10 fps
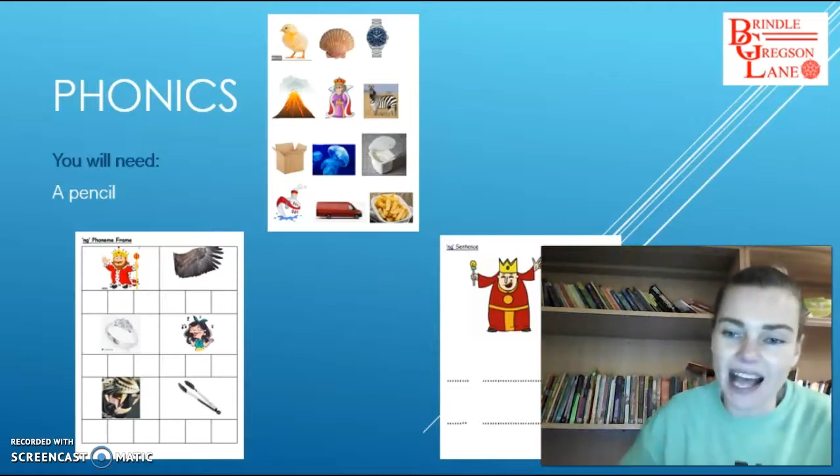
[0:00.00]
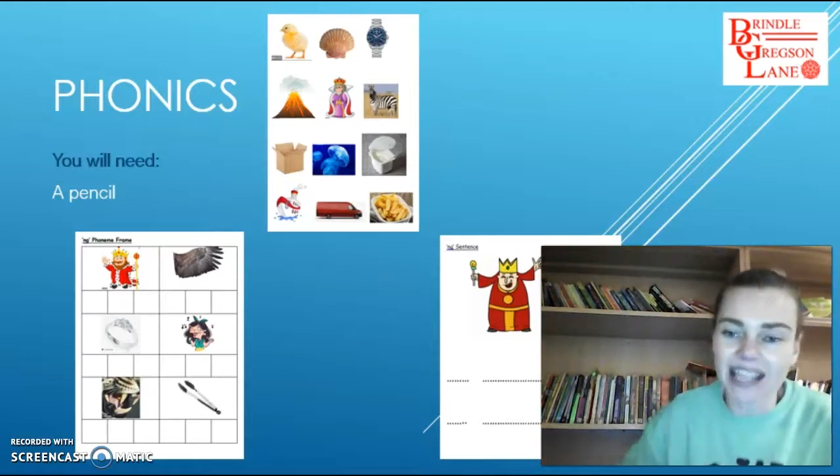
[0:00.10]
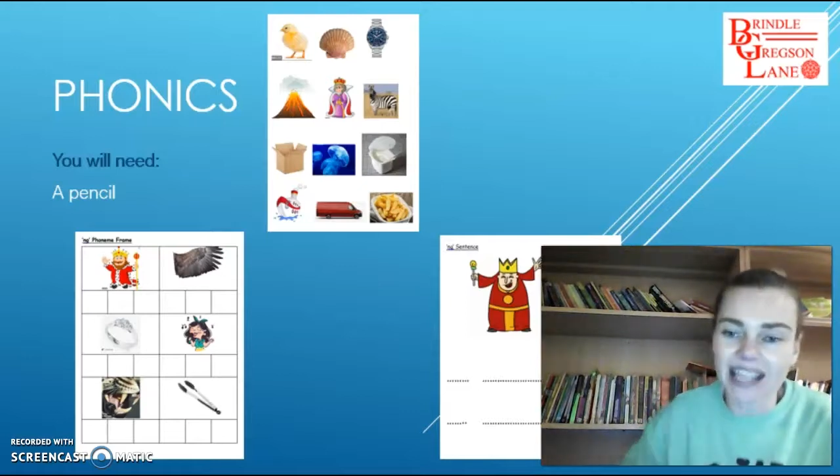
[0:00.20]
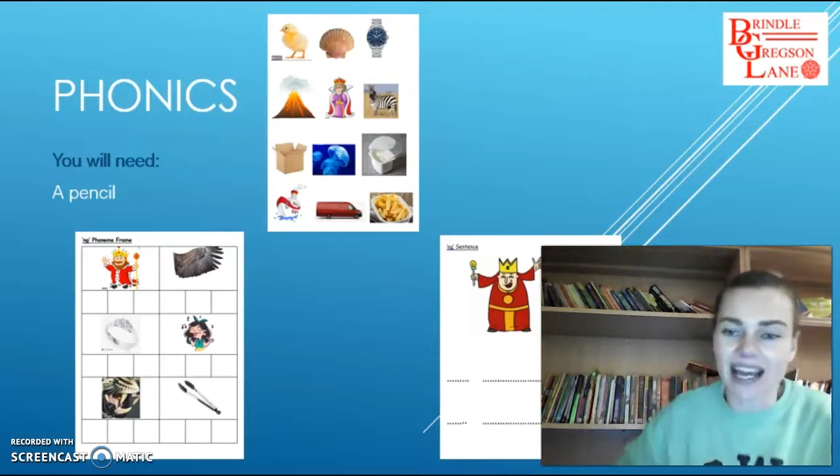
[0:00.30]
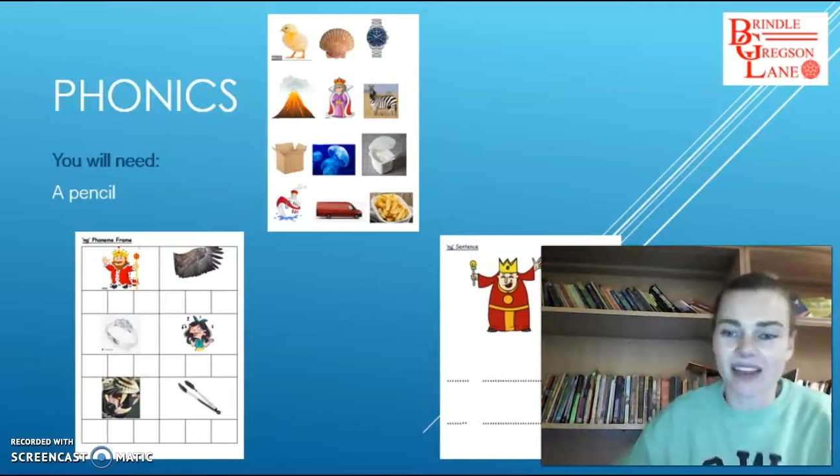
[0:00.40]

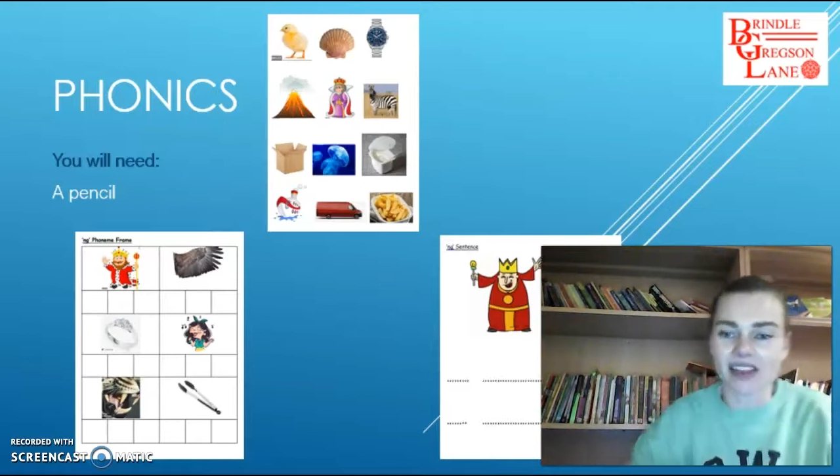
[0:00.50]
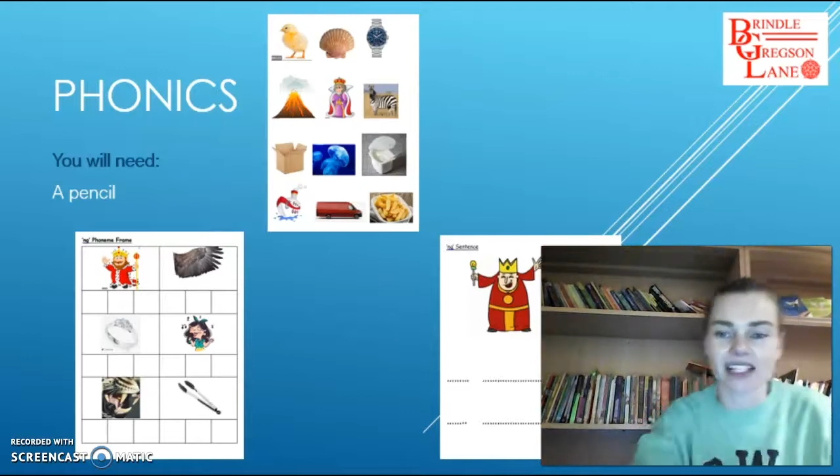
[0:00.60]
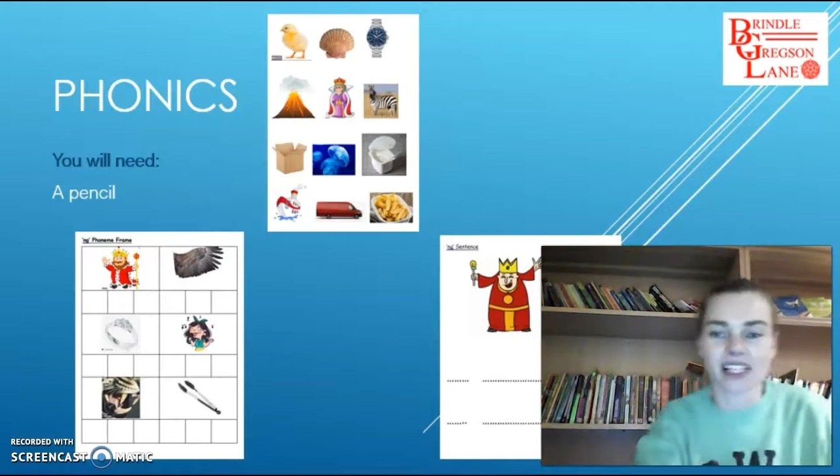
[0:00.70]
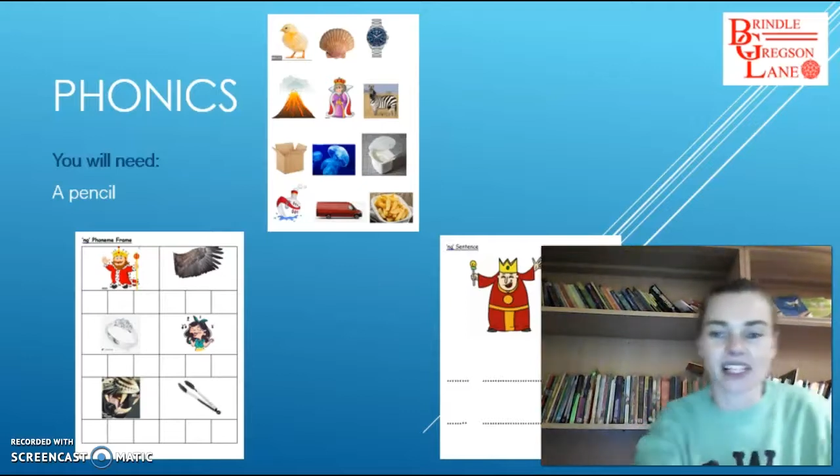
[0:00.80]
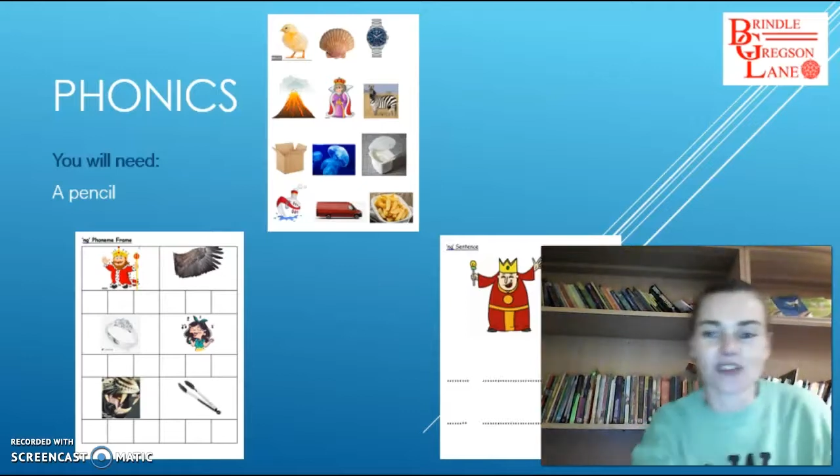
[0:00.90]
and get those
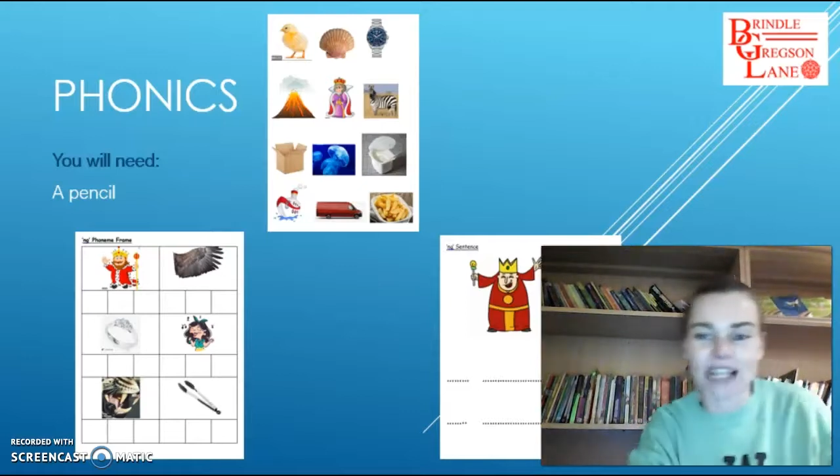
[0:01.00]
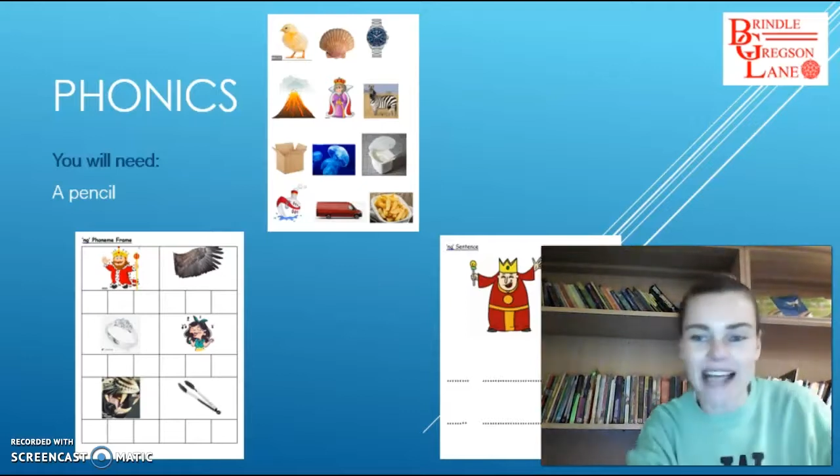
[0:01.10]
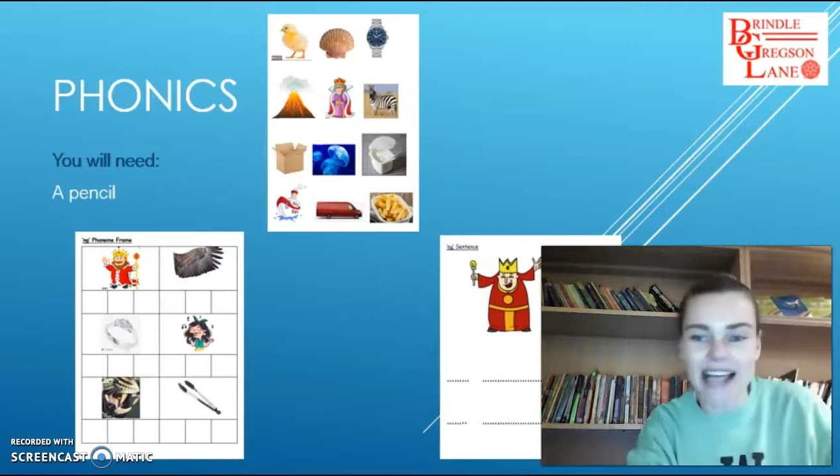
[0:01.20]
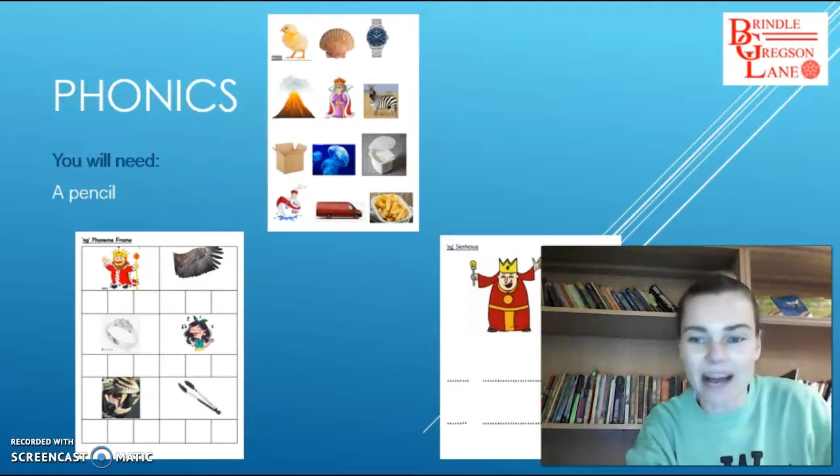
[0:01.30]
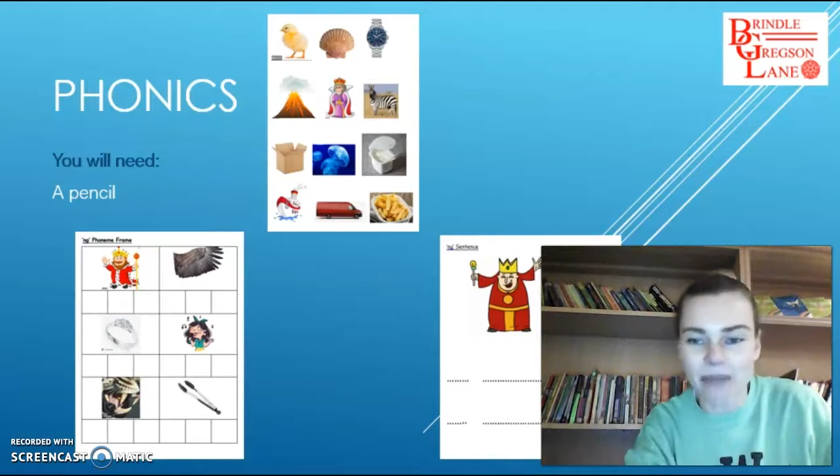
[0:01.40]
things ready
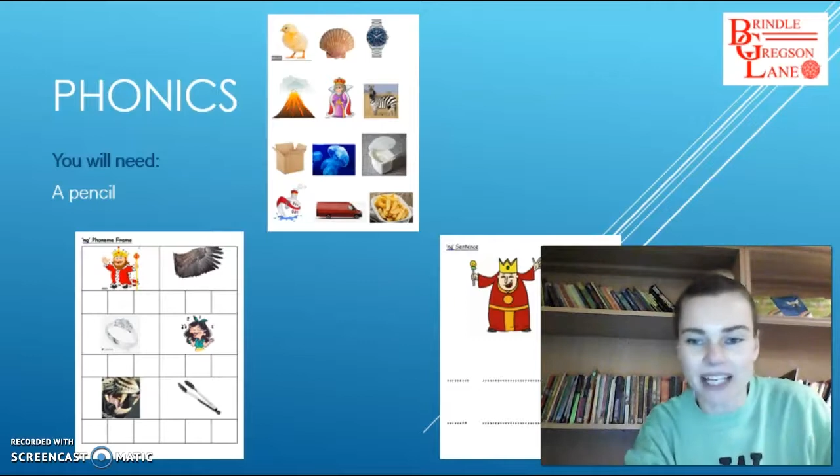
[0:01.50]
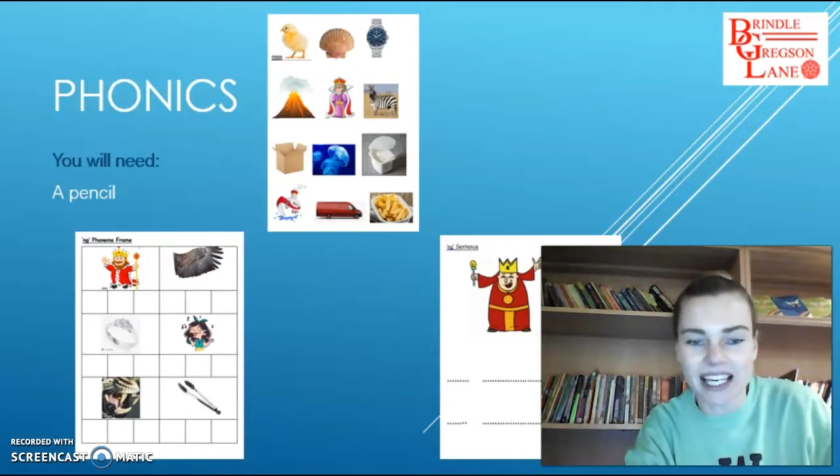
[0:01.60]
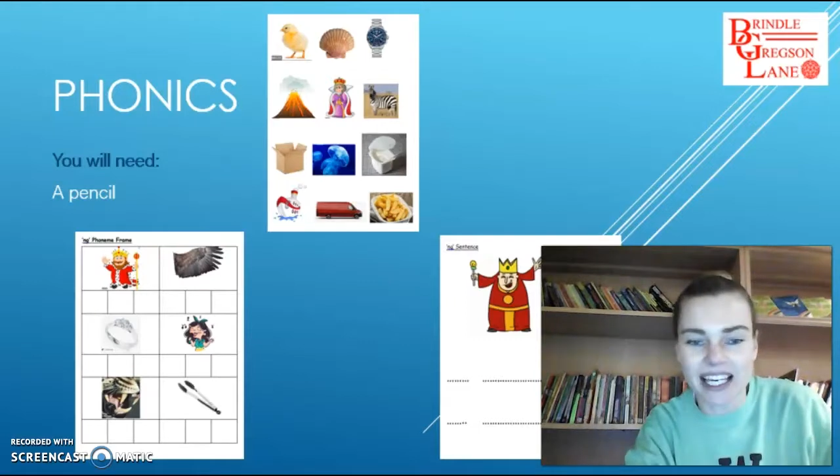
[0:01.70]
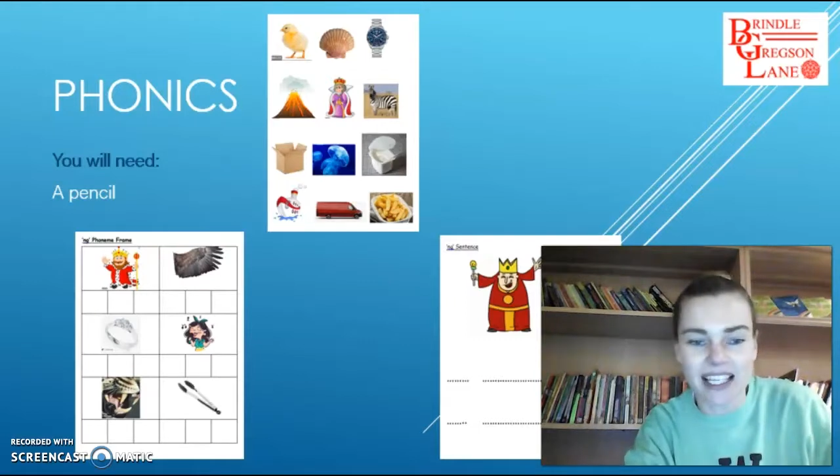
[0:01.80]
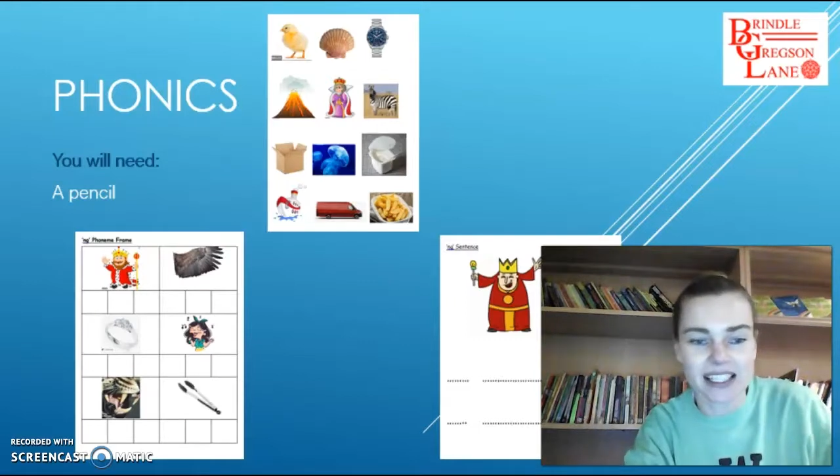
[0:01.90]
now,
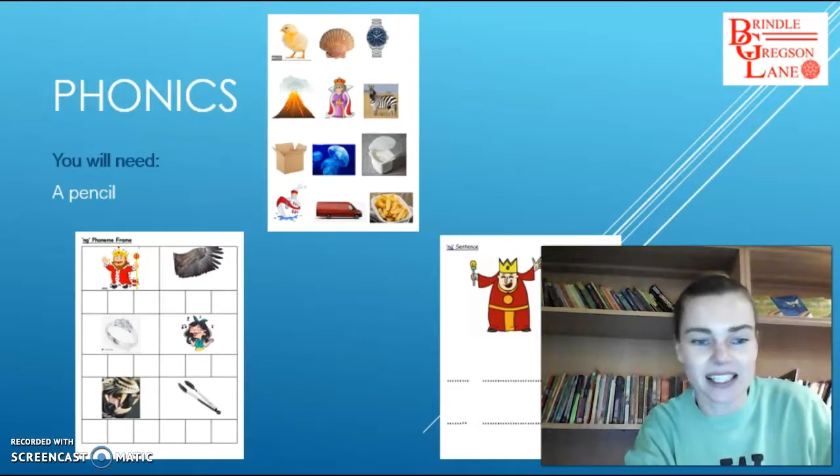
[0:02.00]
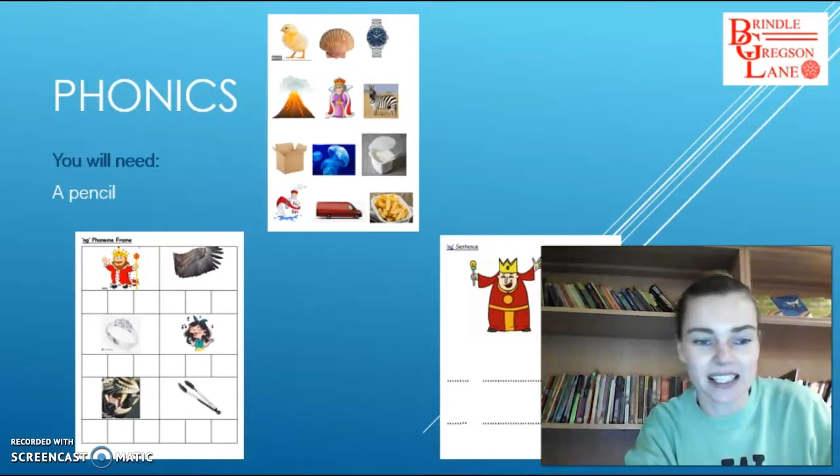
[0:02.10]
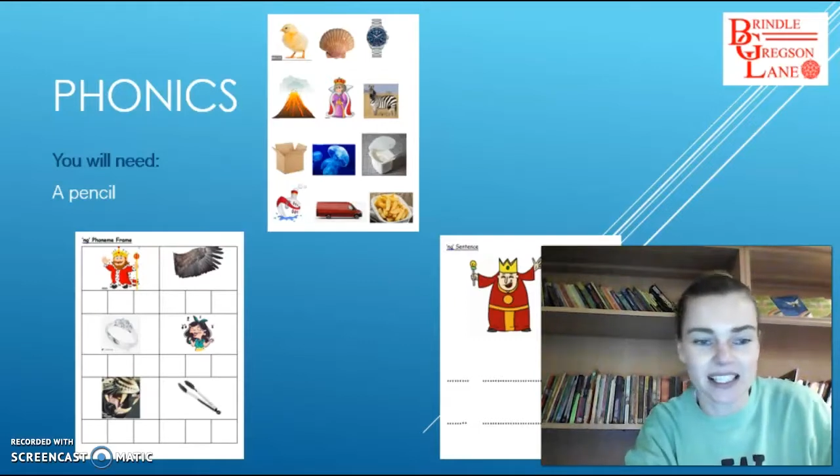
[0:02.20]
please.